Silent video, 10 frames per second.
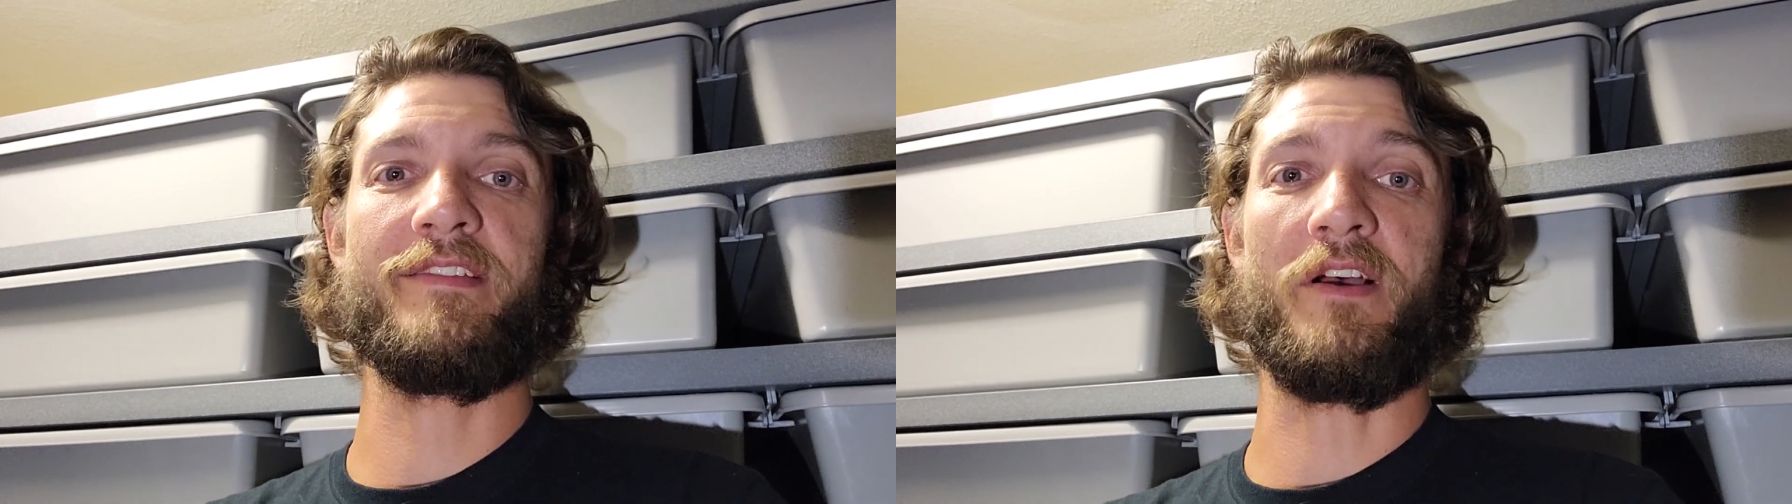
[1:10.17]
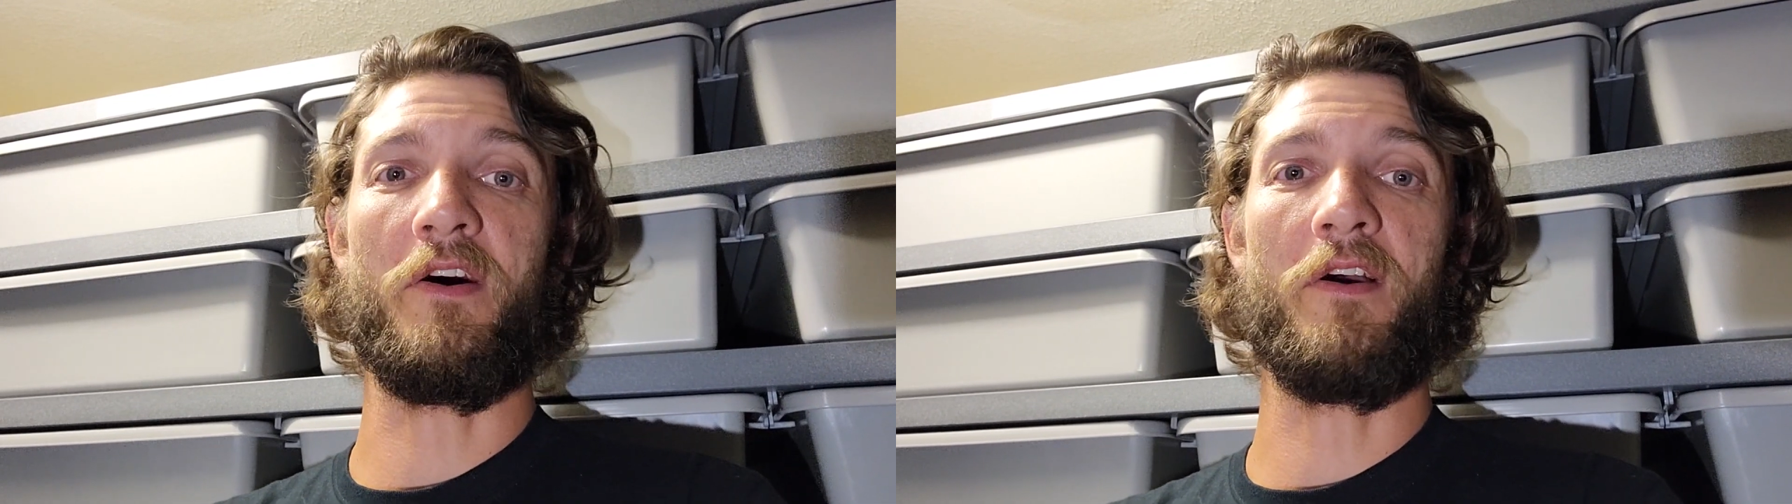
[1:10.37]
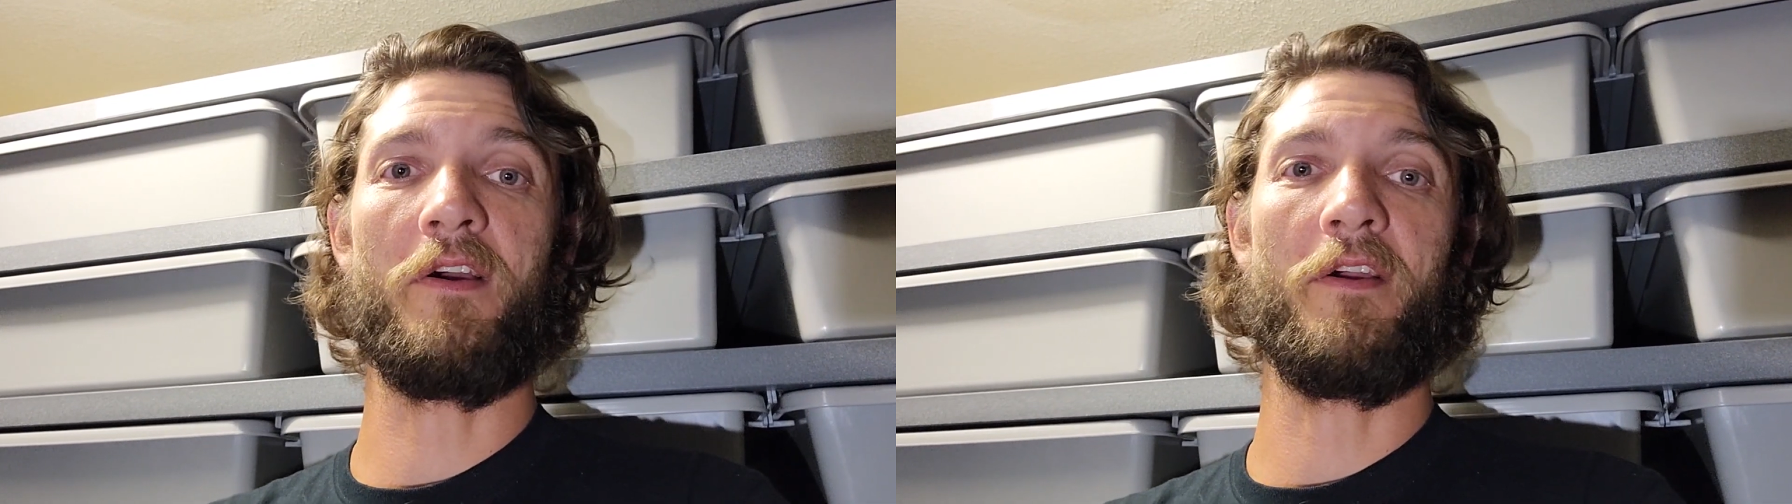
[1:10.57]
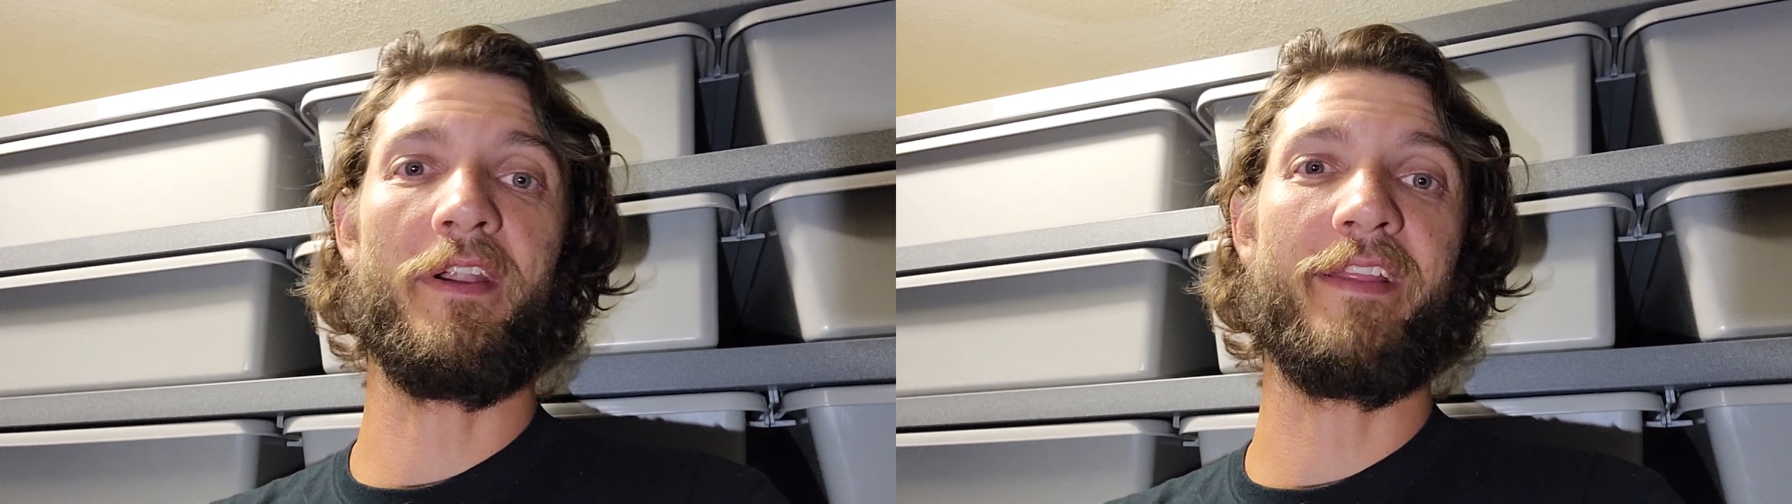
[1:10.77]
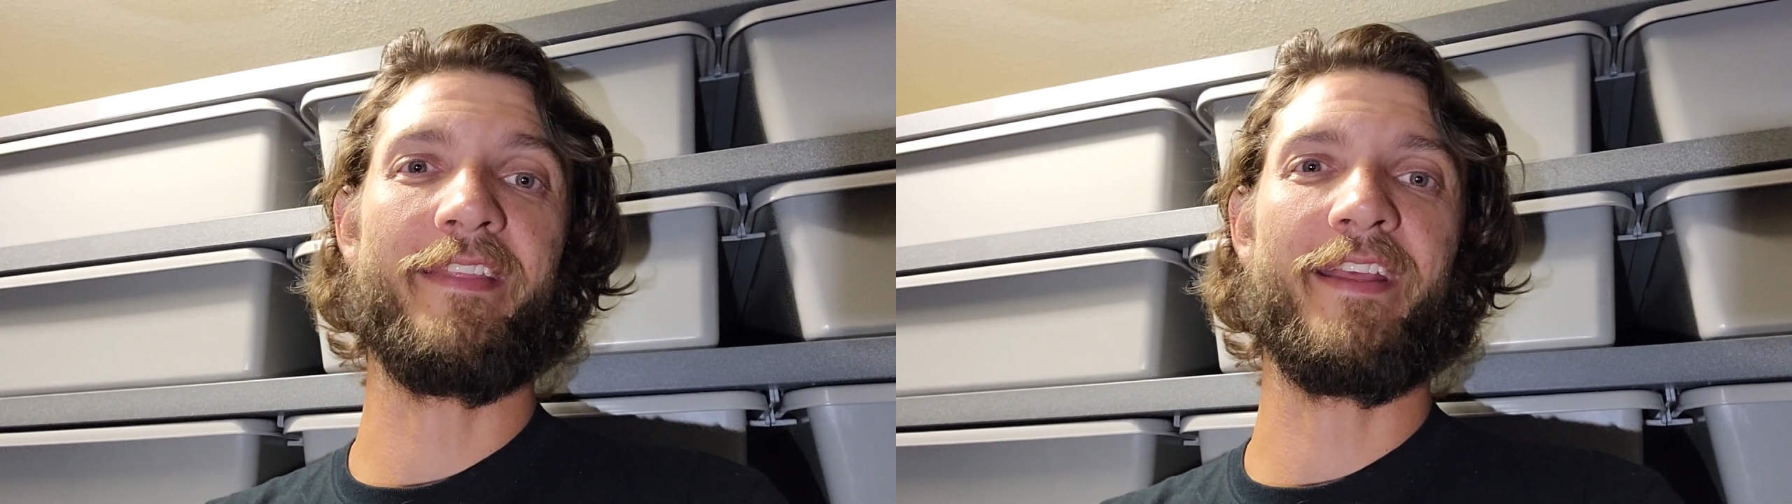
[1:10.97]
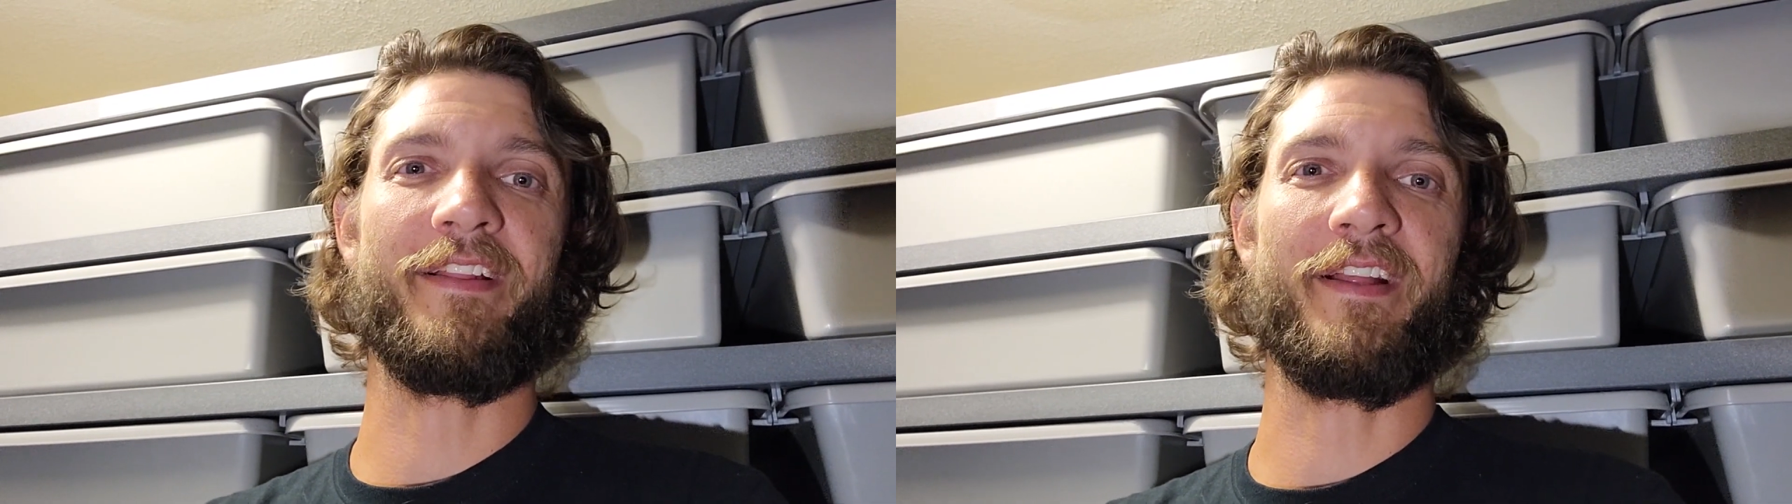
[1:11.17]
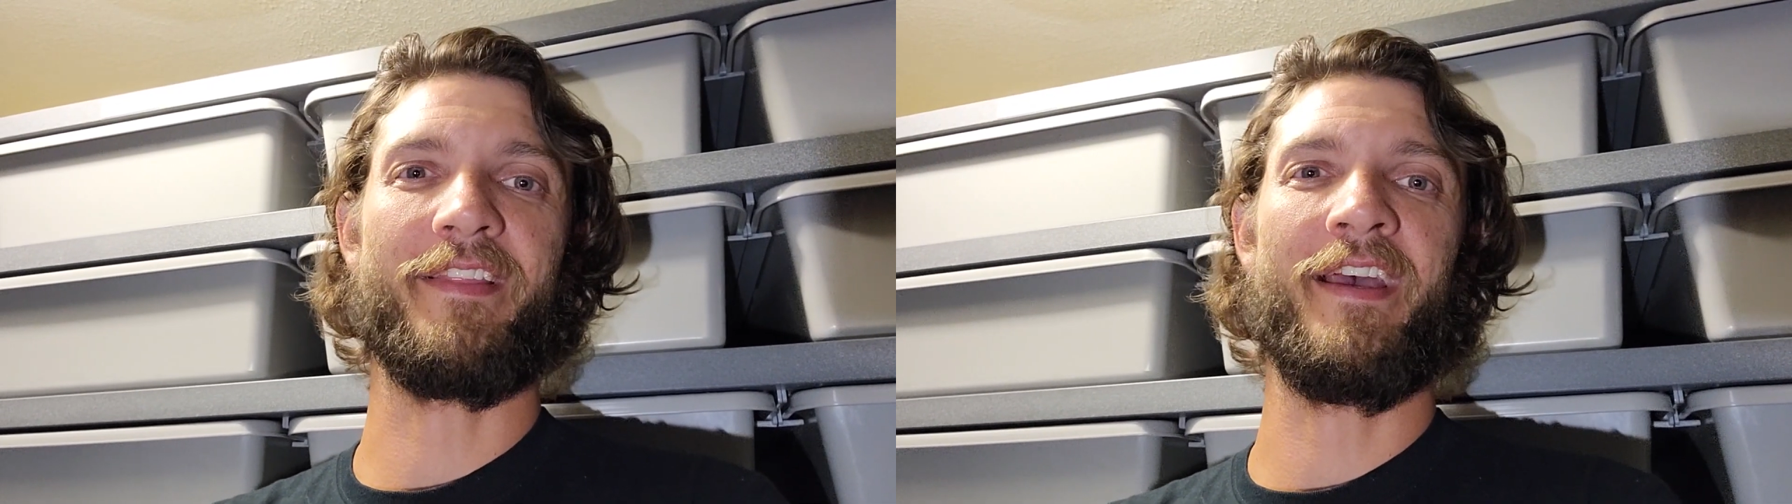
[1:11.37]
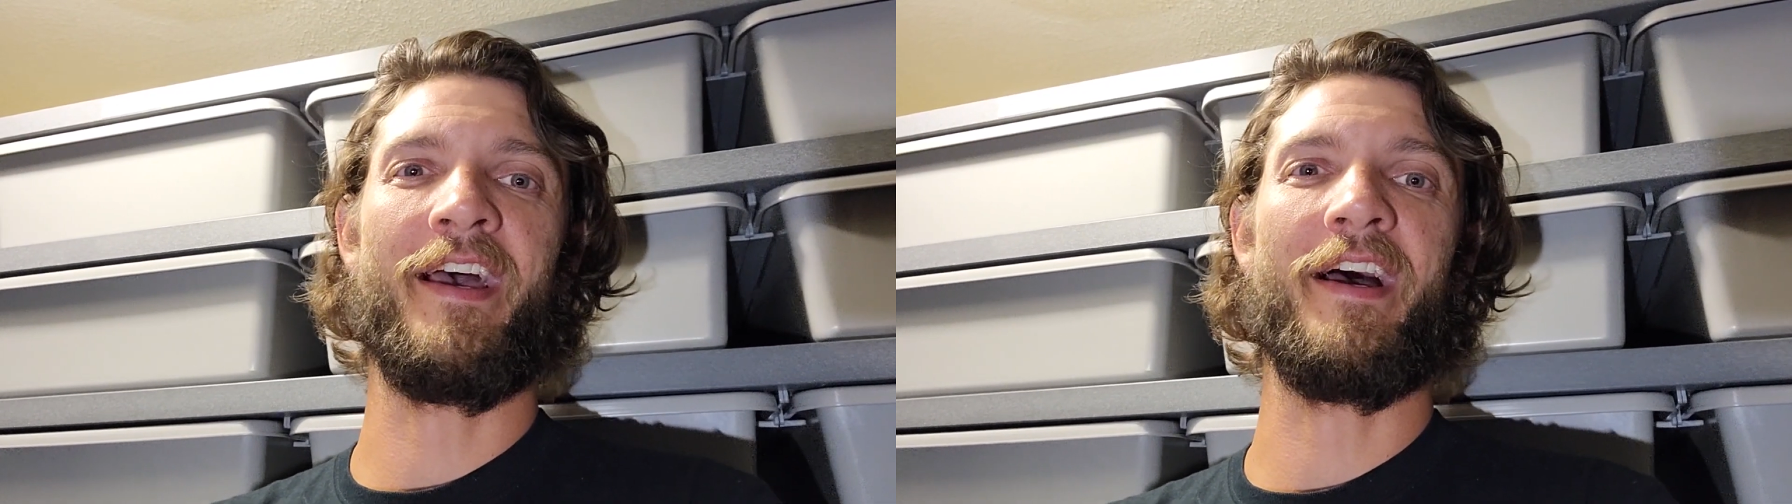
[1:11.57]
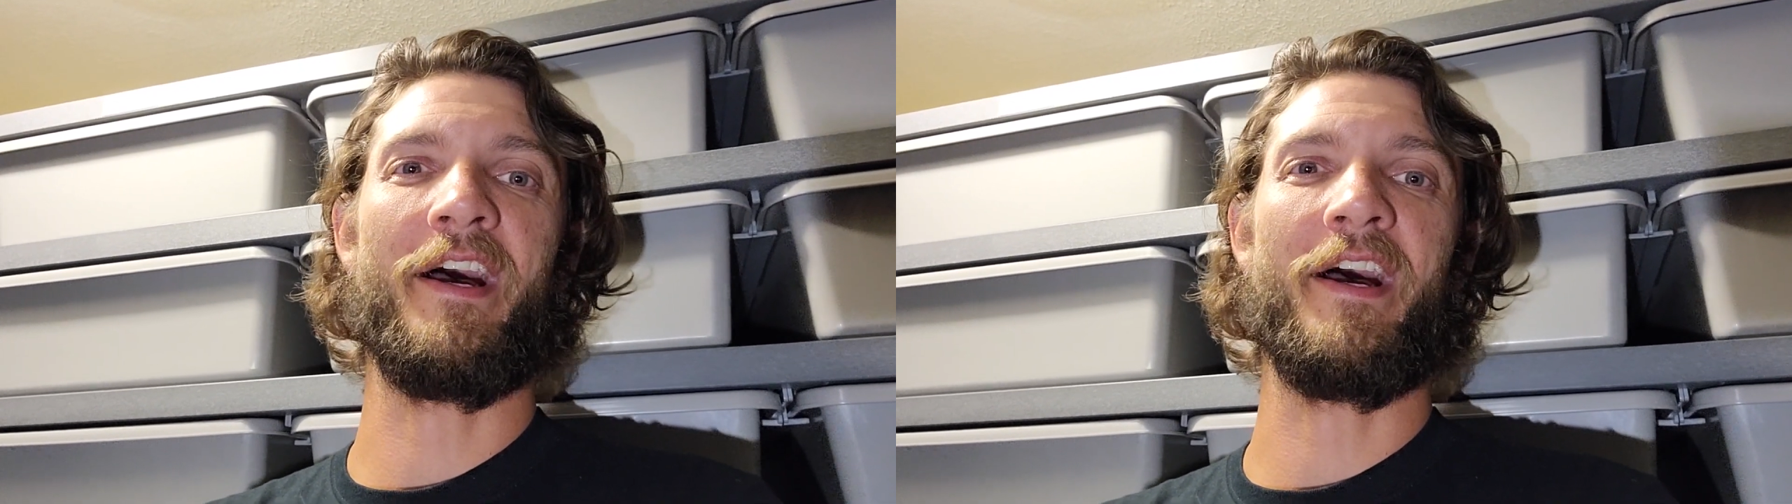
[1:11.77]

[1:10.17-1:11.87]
are or anything like that.